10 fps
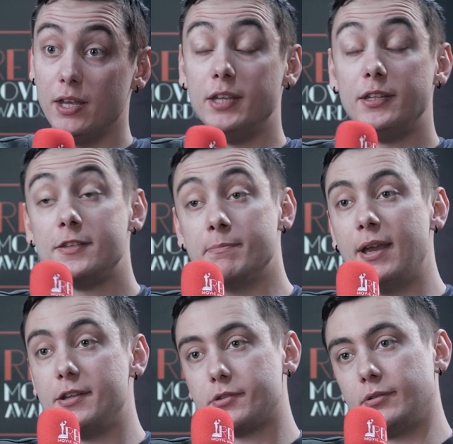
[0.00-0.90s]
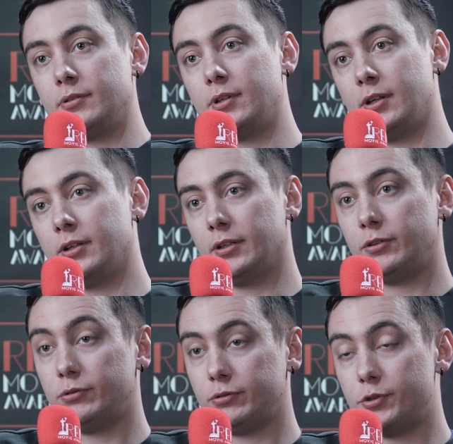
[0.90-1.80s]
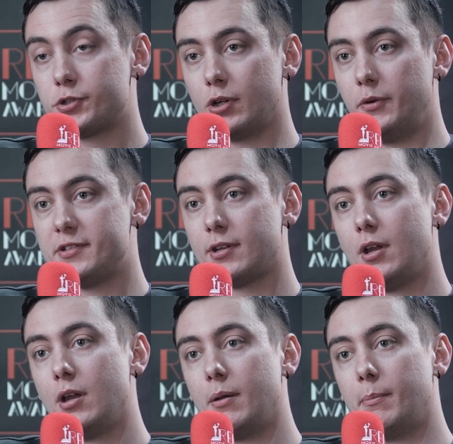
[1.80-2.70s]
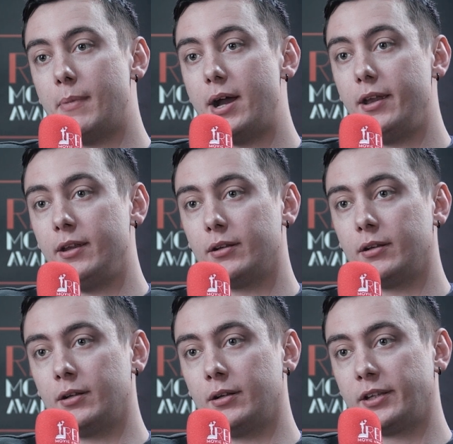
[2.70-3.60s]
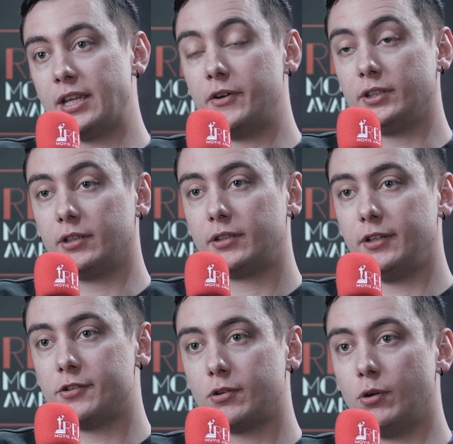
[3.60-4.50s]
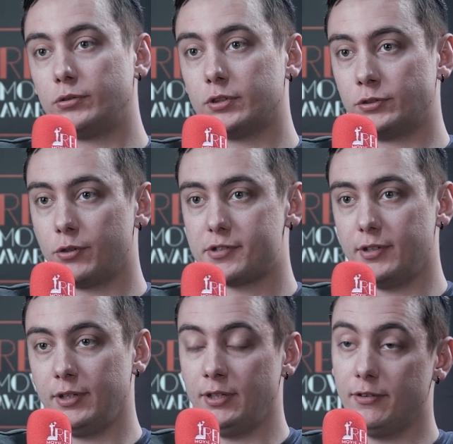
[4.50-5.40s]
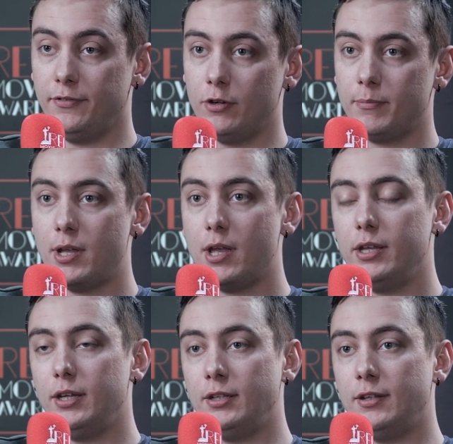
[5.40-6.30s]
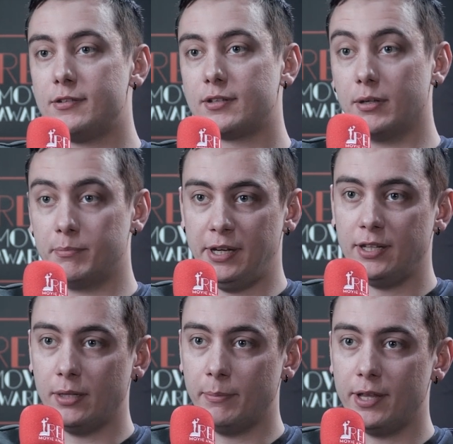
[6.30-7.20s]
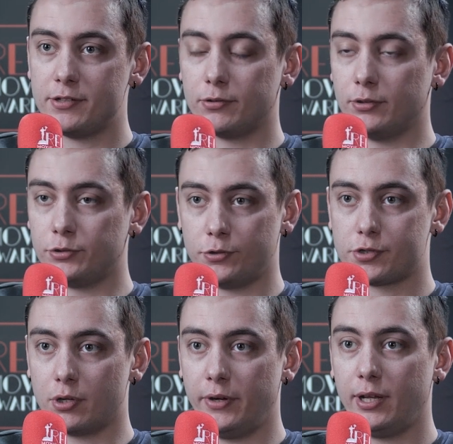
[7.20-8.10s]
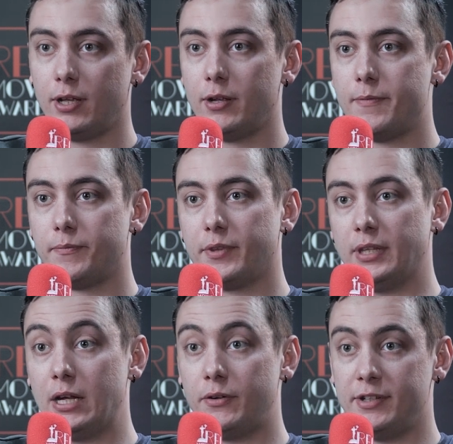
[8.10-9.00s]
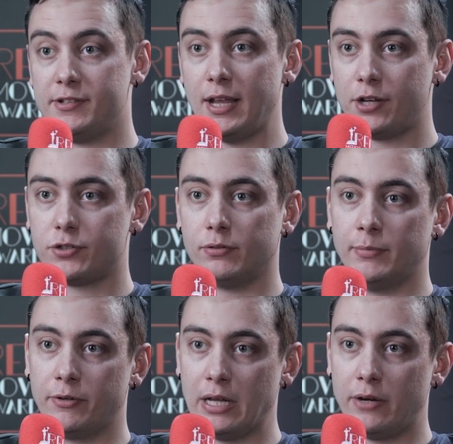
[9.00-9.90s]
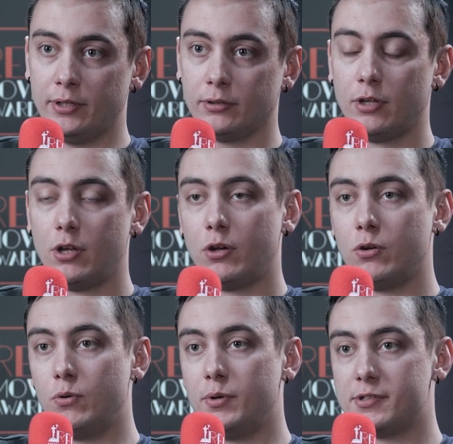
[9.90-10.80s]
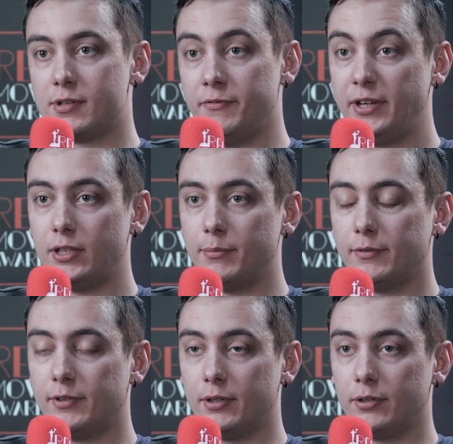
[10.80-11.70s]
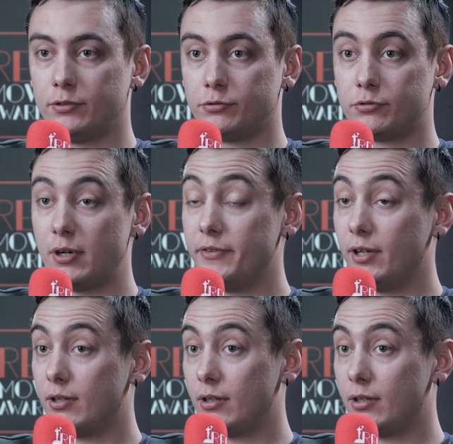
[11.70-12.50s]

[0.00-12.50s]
It is based on uh, true stories. My uh, character is called Rosen in the film. It is completely based on a true story. There is actual Bulgarian who was a victim of a traffic